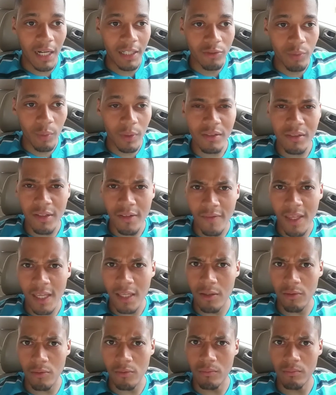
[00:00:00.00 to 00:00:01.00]
I just want to say
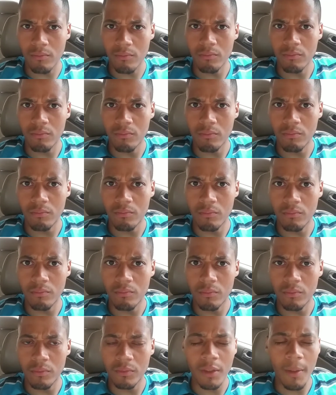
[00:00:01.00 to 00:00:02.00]
thank you.
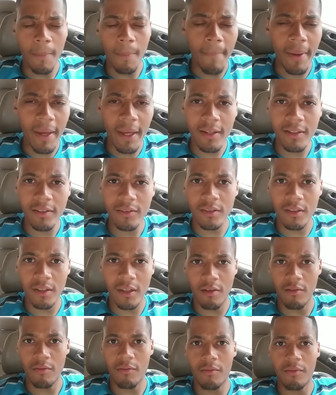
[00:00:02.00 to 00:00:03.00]
The biggest
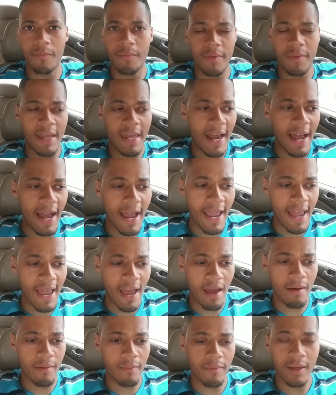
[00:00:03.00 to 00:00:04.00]
gift that I
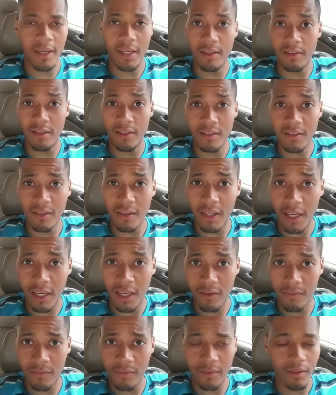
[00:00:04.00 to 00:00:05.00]
have in this
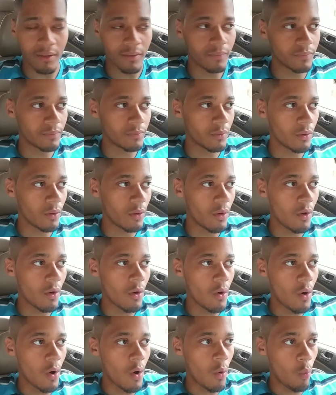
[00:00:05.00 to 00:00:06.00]
life
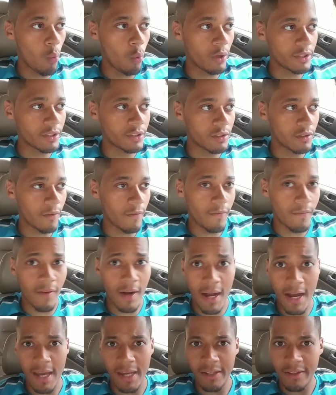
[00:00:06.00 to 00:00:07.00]
was to
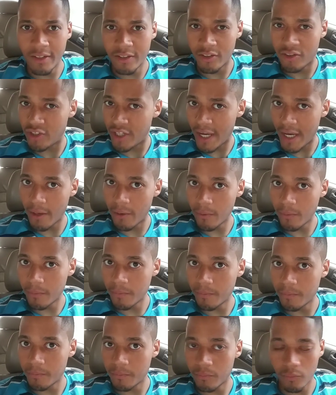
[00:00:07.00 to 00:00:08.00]
find this channel.
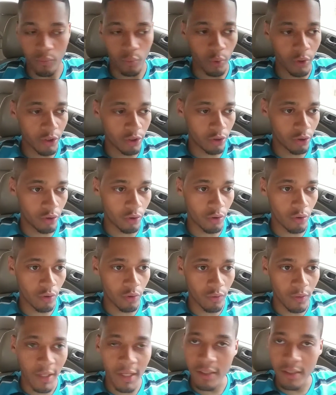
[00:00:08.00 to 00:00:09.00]
Was to
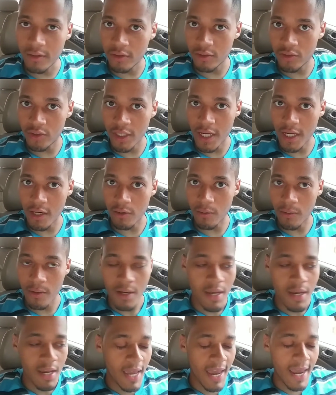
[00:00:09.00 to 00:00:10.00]
create this channel.
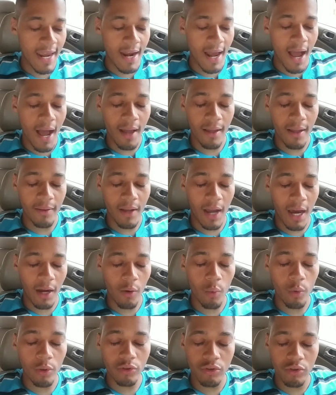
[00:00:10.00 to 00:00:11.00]
And I
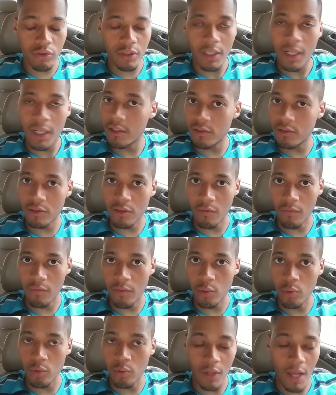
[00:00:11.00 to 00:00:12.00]
don't want you to get this
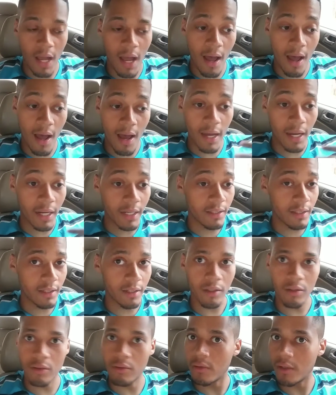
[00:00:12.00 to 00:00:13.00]
confused. I
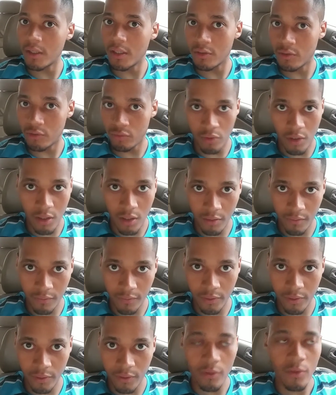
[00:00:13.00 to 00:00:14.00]
didn't create
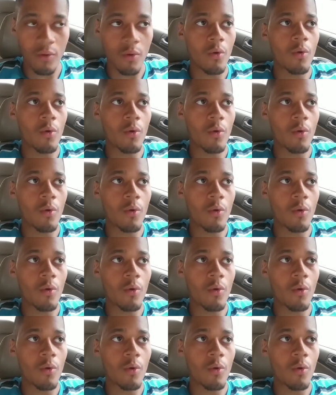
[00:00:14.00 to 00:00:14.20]
Astrolopher.